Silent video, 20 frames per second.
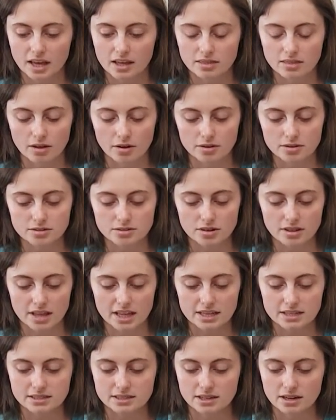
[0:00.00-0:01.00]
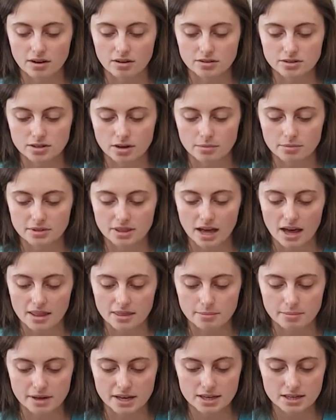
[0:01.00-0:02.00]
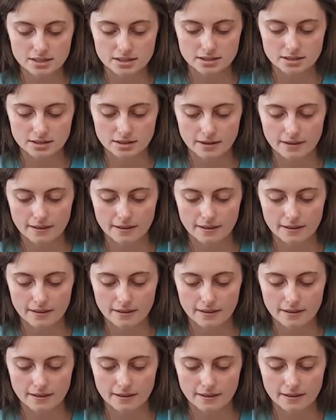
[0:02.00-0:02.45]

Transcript: those so they sit on top of the other piece.